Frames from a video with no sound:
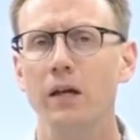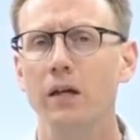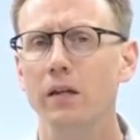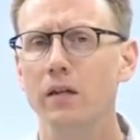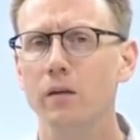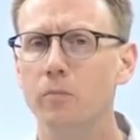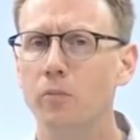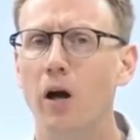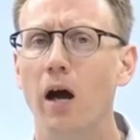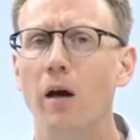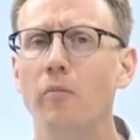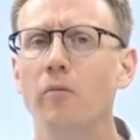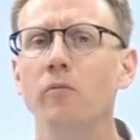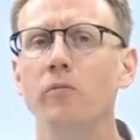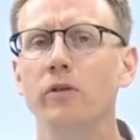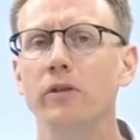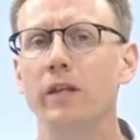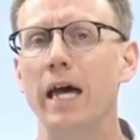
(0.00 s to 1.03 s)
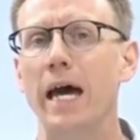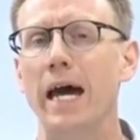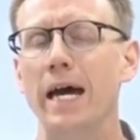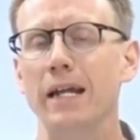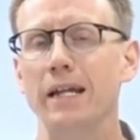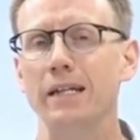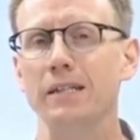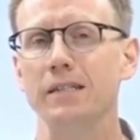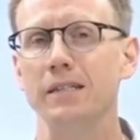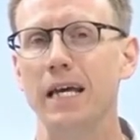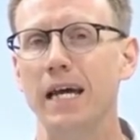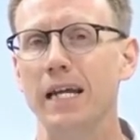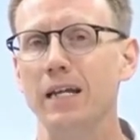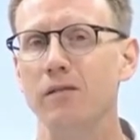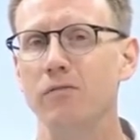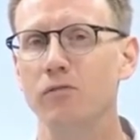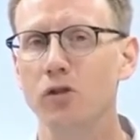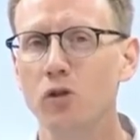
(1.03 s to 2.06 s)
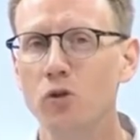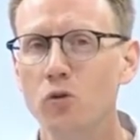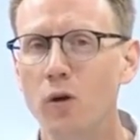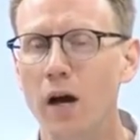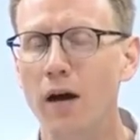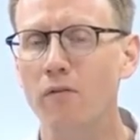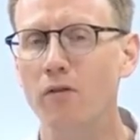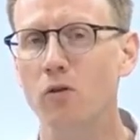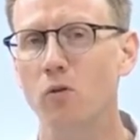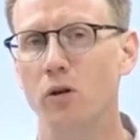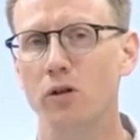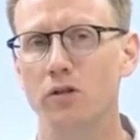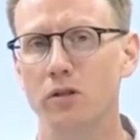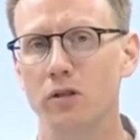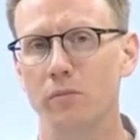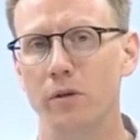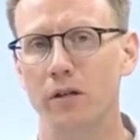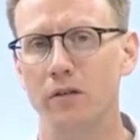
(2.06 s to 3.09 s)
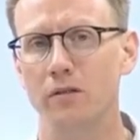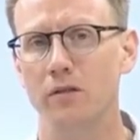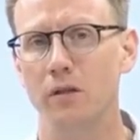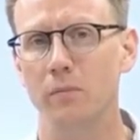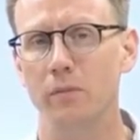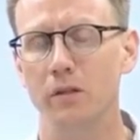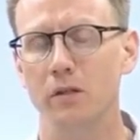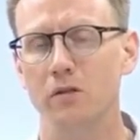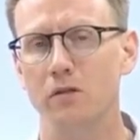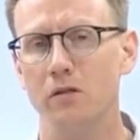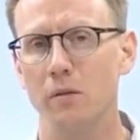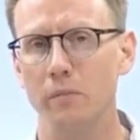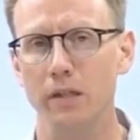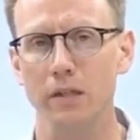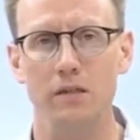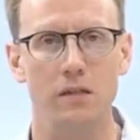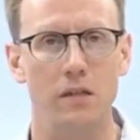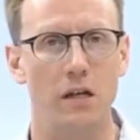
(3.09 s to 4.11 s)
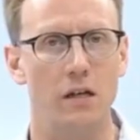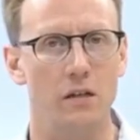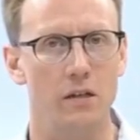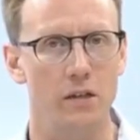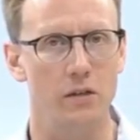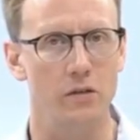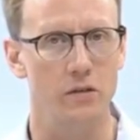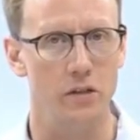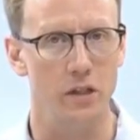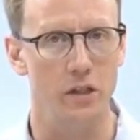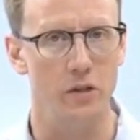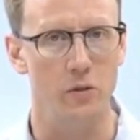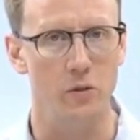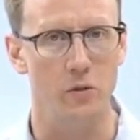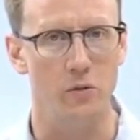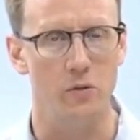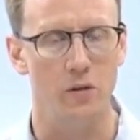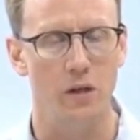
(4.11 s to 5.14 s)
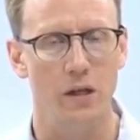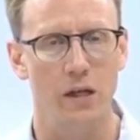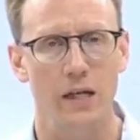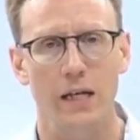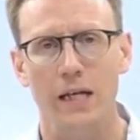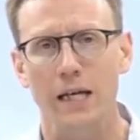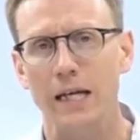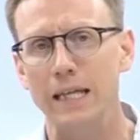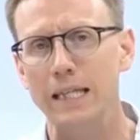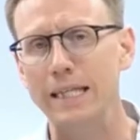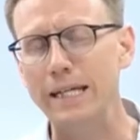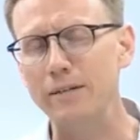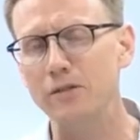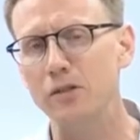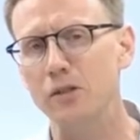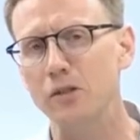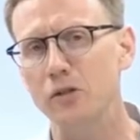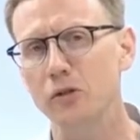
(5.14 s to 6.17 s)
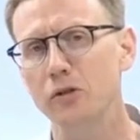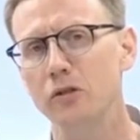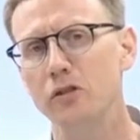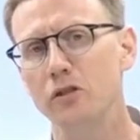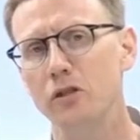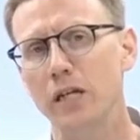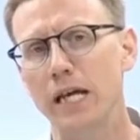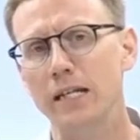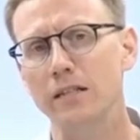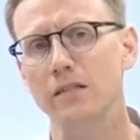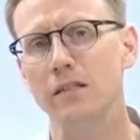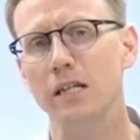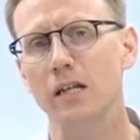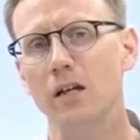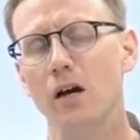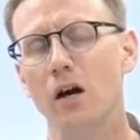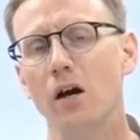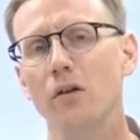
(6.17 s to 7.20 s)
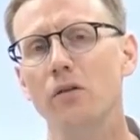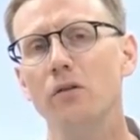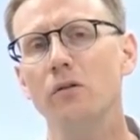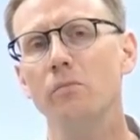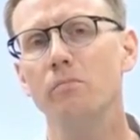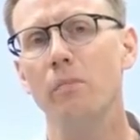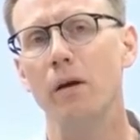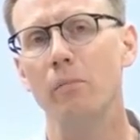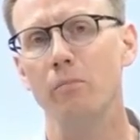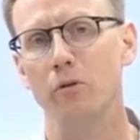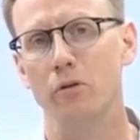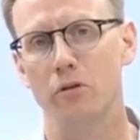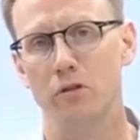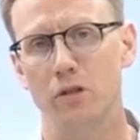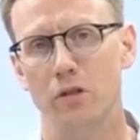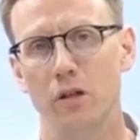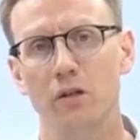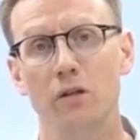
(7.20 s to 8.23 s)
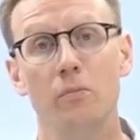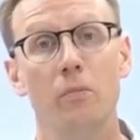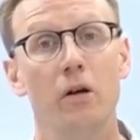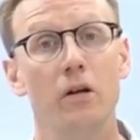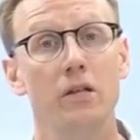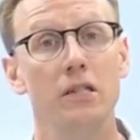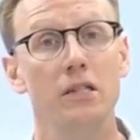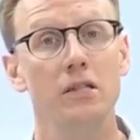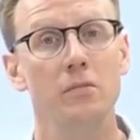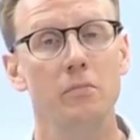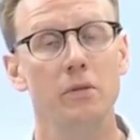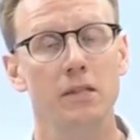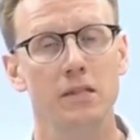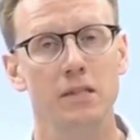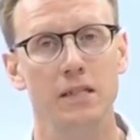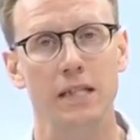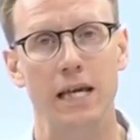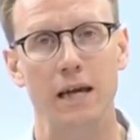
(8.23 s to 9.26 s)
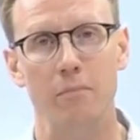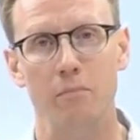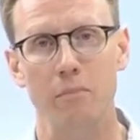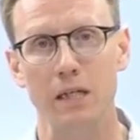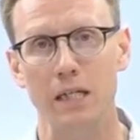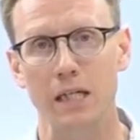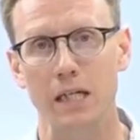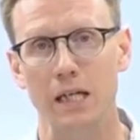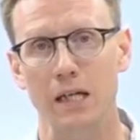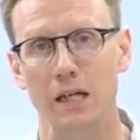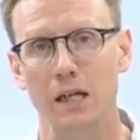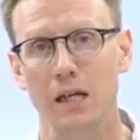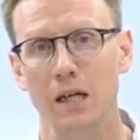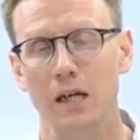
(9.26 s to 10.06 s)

The problem with that is that if you have a question about something or something is not clear to you, there's a good chance that other members and other participants in that meeting